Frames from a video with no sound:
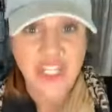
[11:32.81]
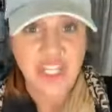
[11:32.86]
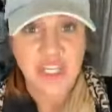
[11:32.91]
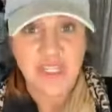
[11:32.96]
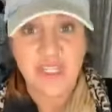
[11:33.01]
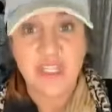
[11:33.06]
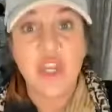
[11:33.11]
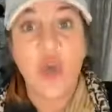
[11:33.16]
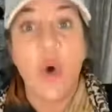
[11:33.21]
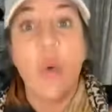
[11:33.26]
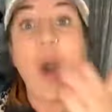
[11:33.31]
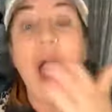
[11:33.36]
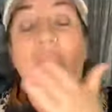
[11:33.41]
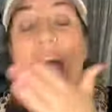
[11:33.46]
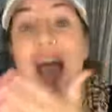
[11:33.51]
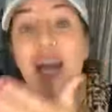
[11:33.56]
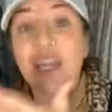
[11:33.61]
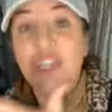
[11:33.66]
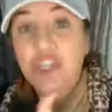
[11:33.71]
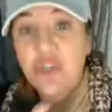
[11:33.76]
So as
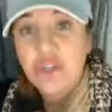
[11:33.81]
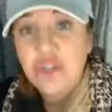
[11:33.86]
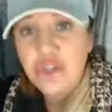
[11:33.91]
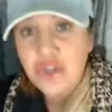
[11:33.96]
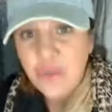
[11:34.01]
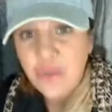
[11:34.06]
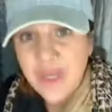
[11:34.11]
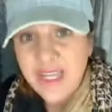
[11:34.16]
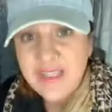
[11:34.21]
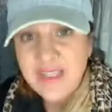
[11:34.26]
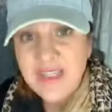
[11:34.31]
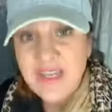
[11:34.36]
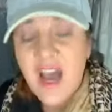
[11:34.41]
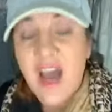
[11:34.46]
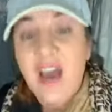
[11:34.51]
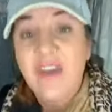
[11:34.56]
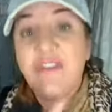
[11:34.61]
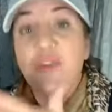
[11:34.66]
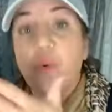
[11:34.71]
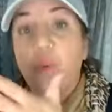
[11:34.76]
you're doing stuff,
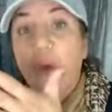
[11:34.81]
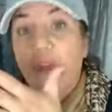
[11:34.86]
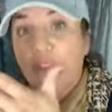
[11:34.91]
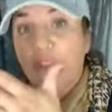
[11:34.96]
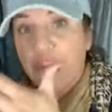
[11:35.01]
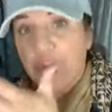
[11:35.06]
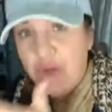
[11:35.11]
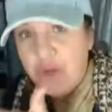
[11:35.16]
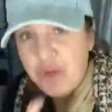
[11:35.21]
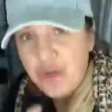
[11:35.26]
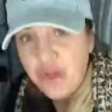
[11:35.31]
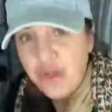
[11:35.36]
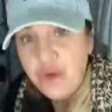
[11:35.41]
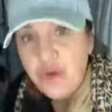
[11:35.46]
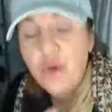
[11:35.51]
whether you're new,